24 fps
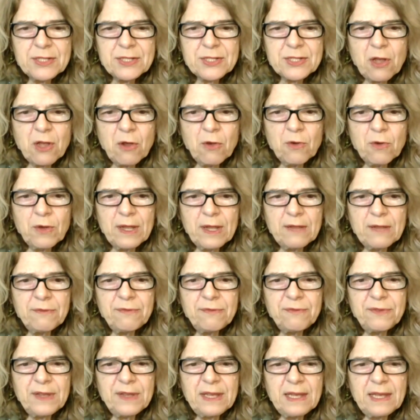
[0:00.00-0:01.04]
So
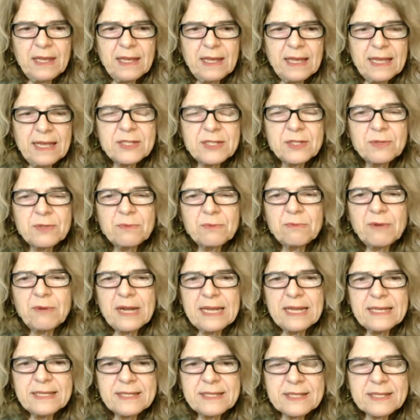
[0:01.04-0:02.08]
if he is to
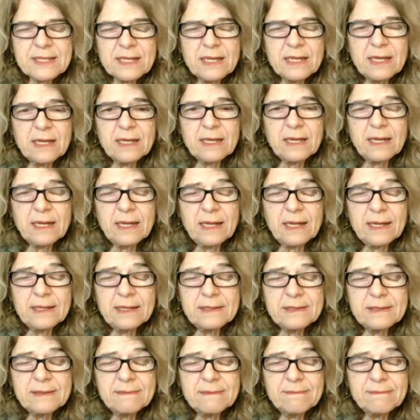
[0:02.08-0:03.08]
raise a